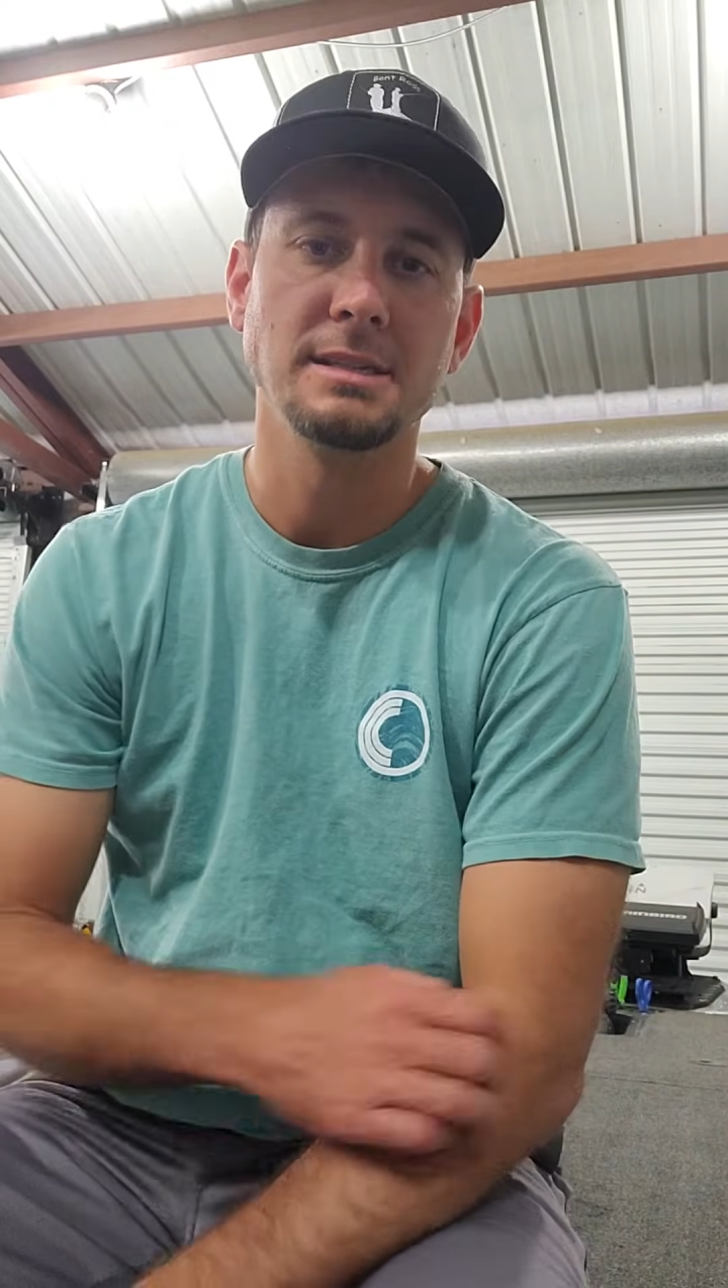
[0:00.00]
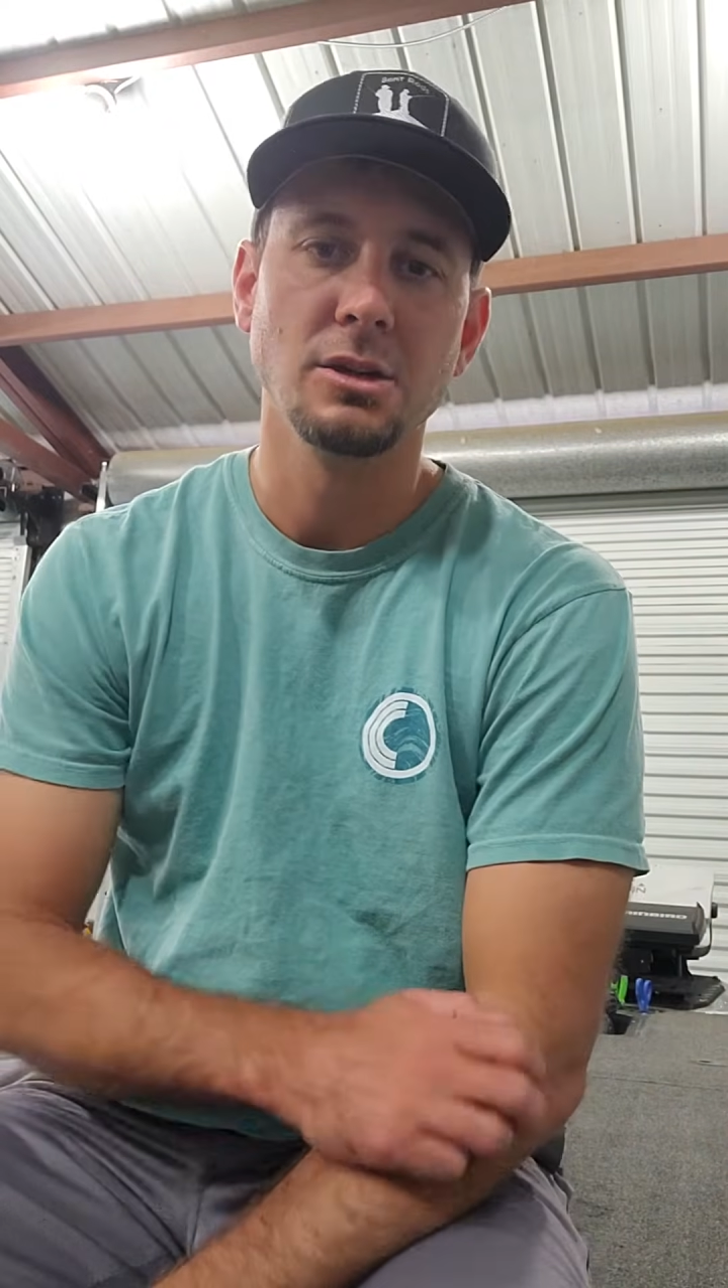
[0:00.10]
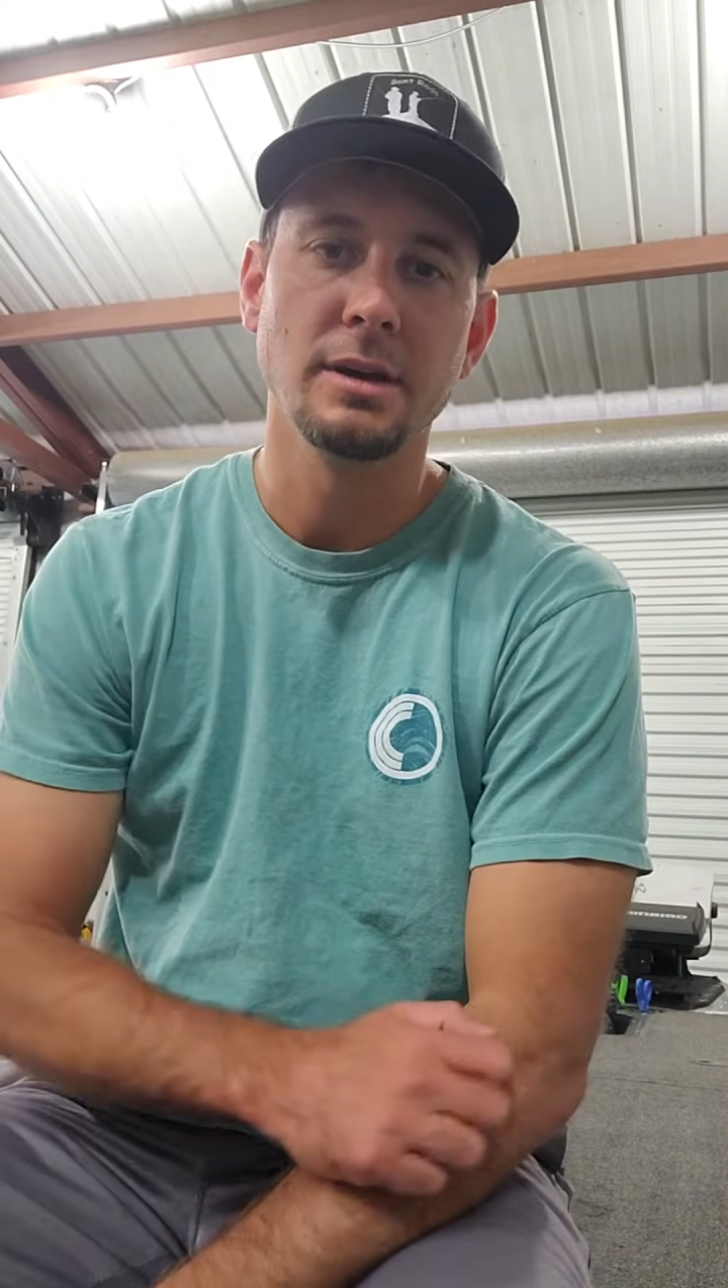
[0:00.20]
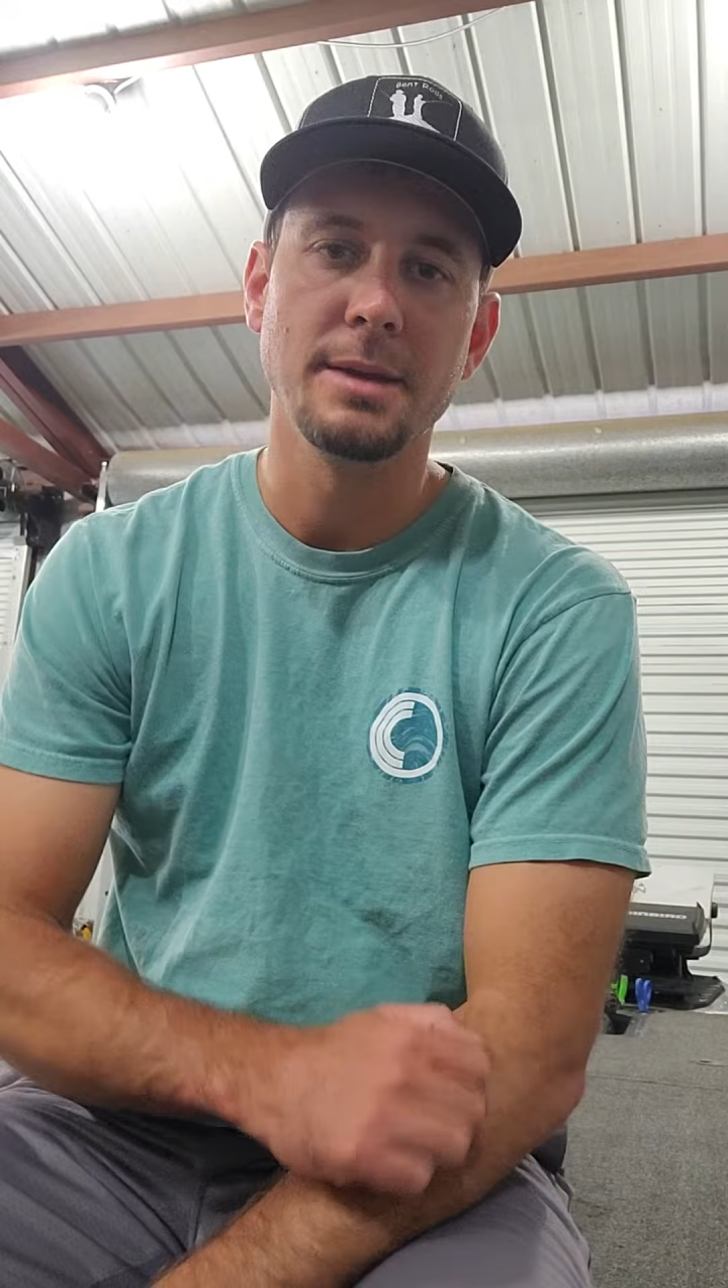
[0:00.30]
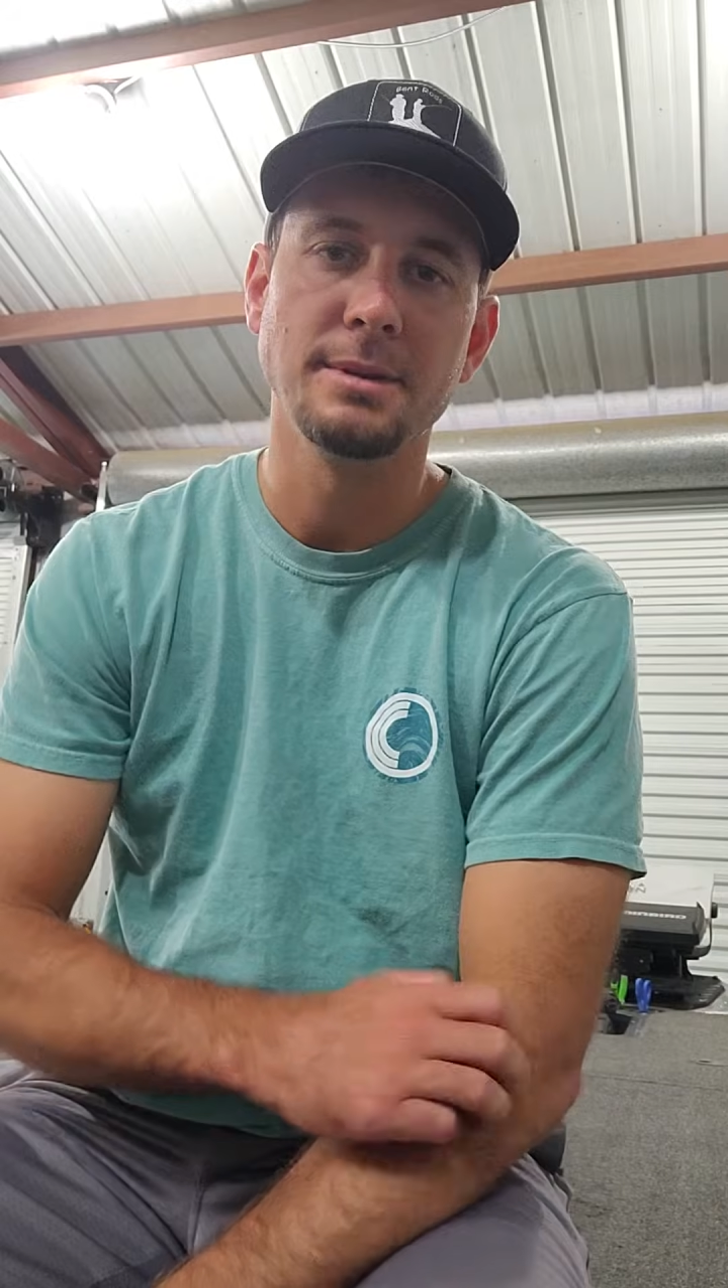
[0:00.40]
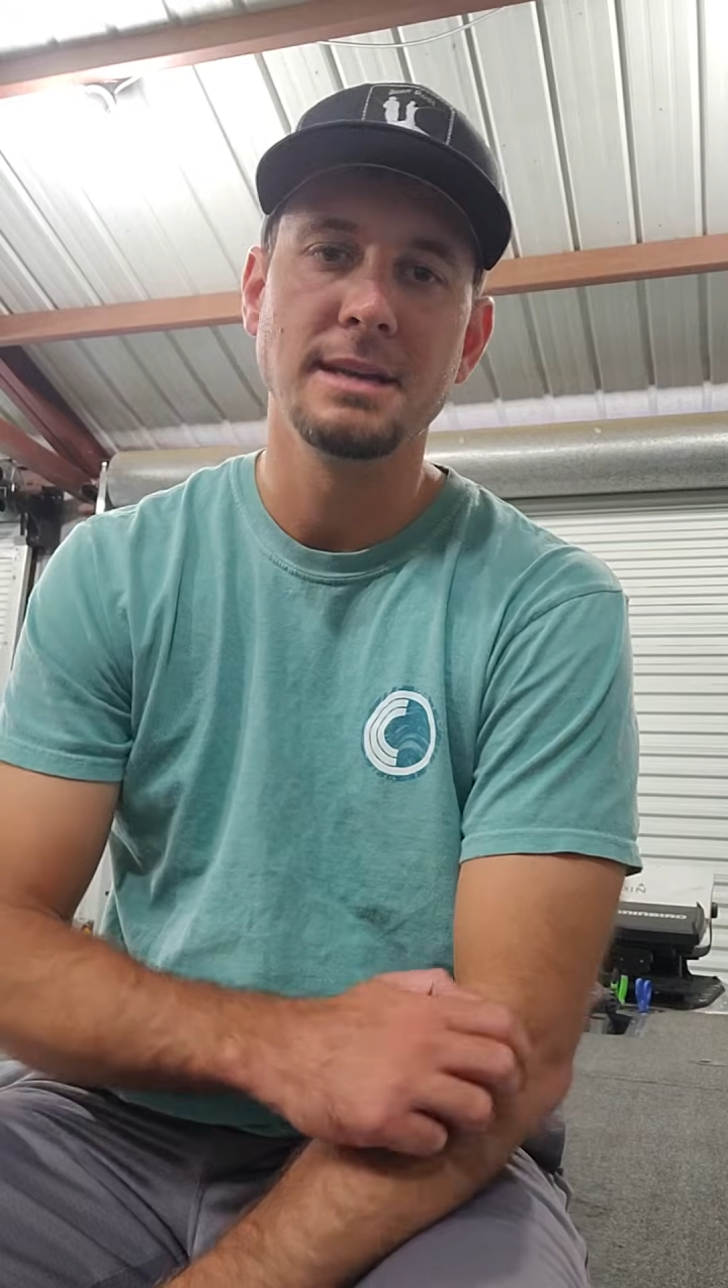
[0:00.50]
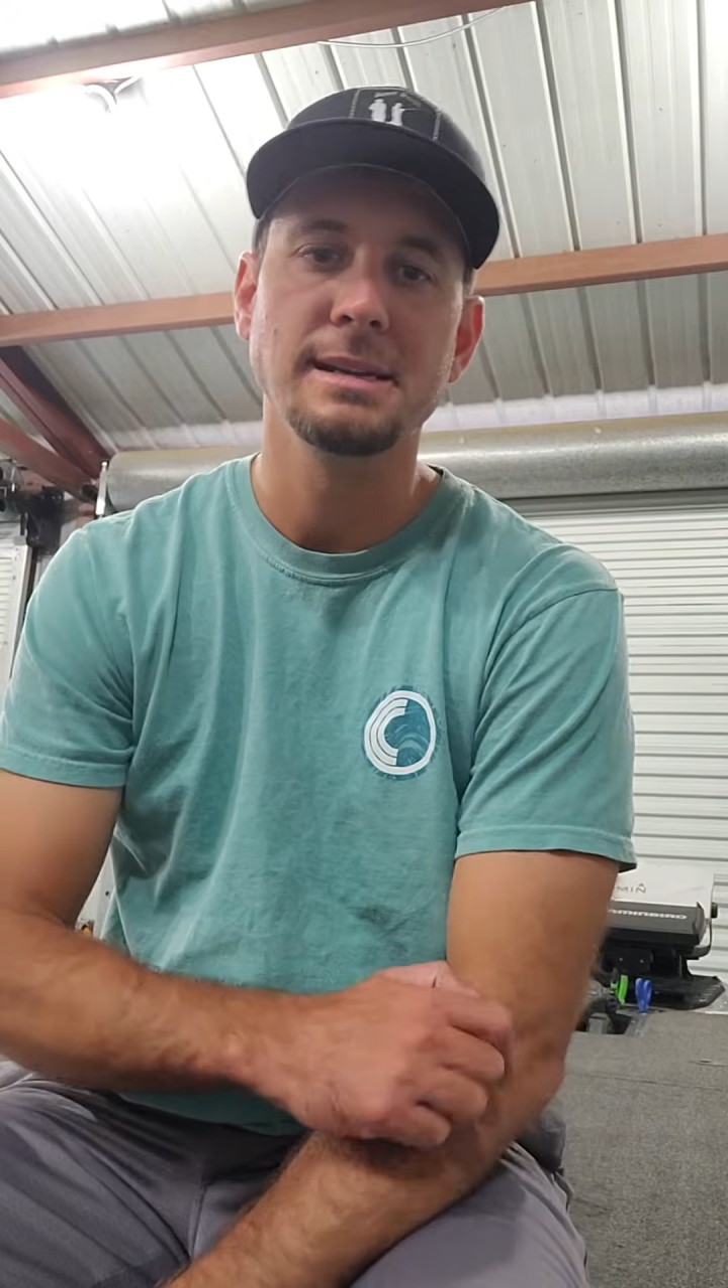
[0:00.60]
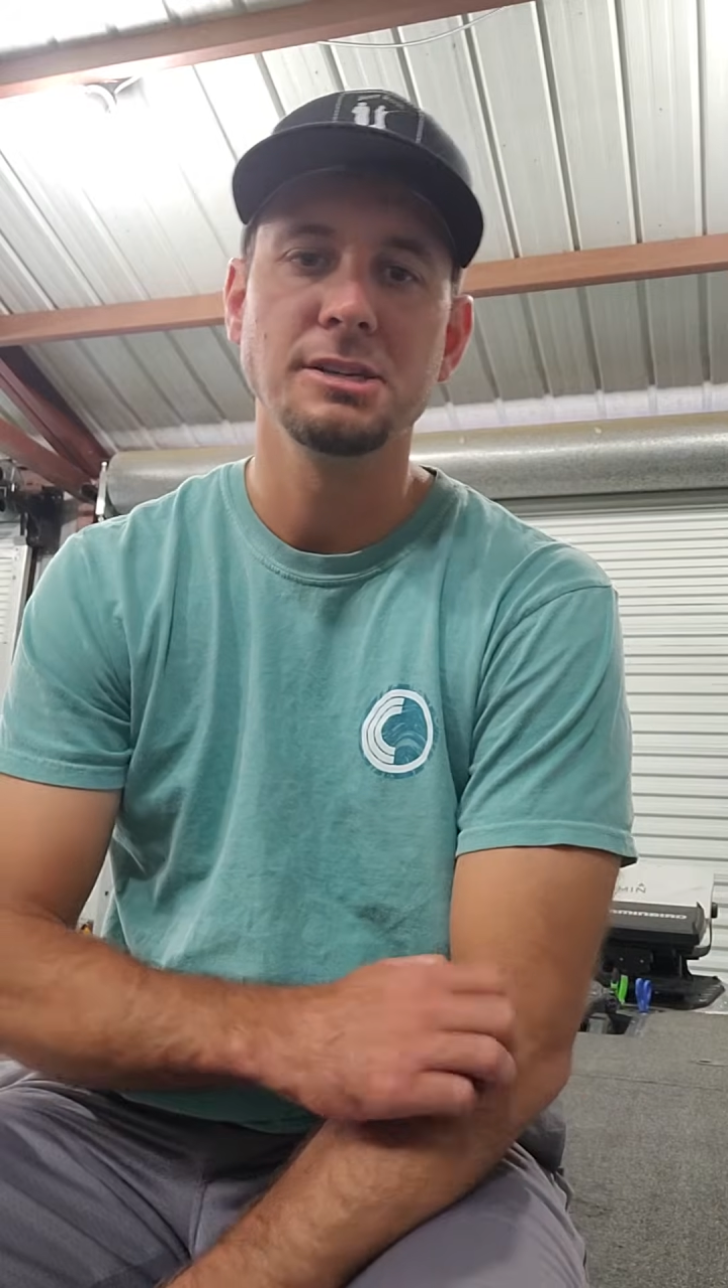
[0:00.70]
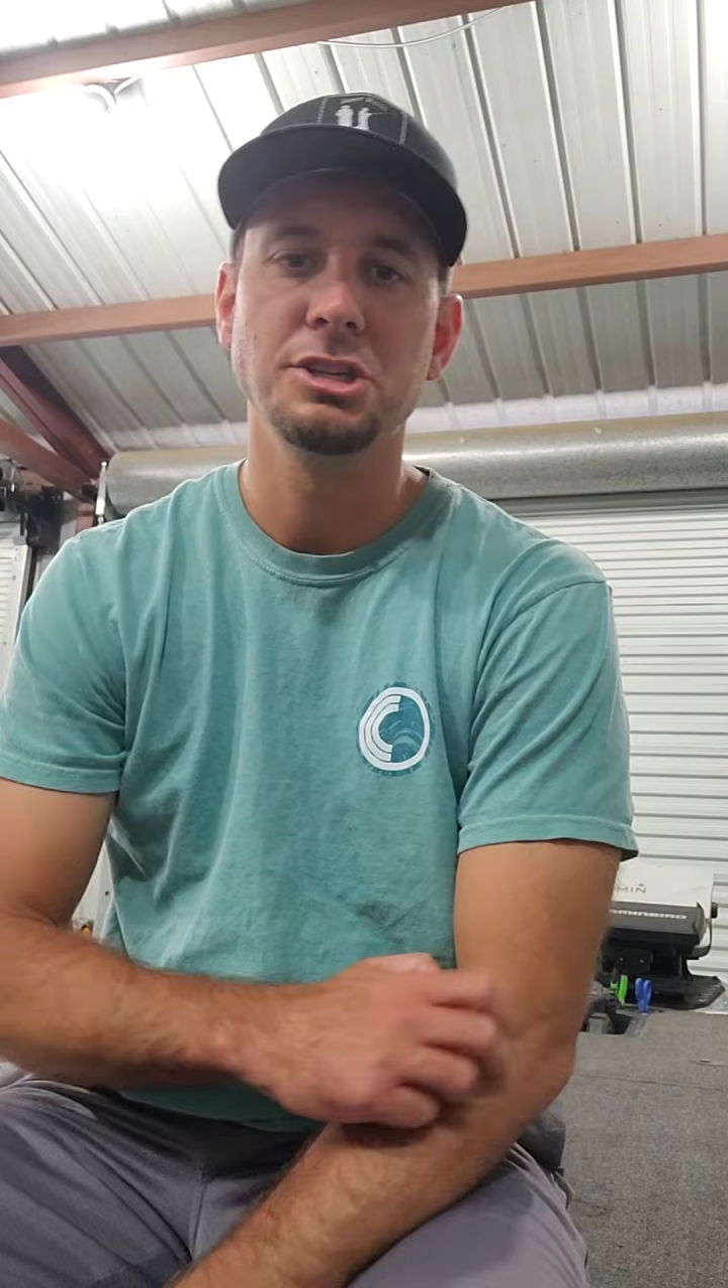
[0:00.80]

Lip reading: still imitating